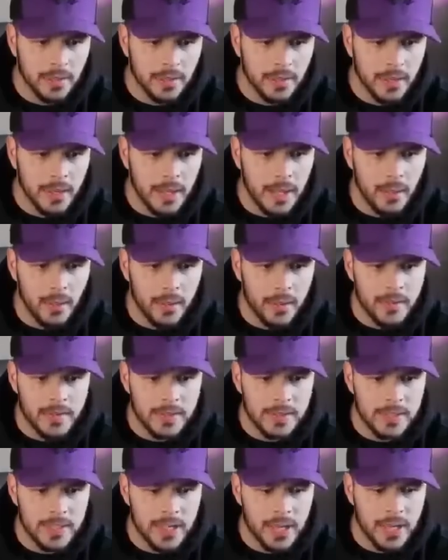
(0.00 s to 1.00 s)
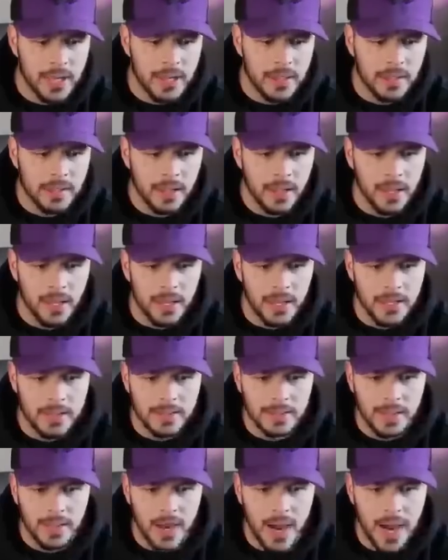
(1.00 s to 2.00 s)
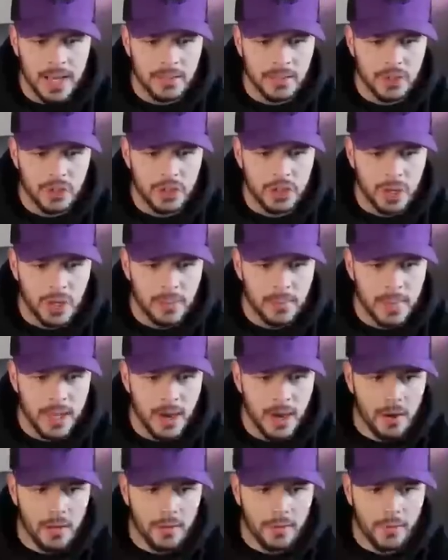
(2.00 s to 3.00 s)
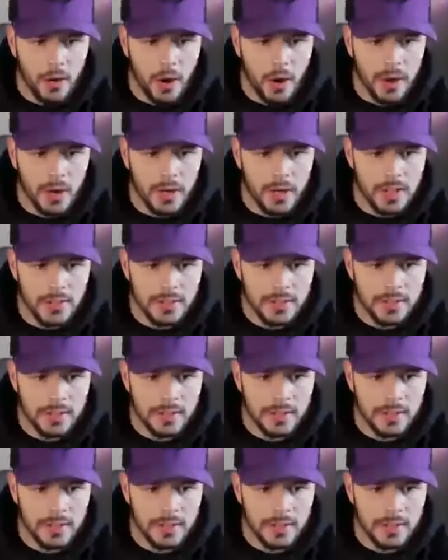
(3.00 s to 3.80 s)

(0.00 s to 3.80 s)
I don't even see any signs showing me how far it is.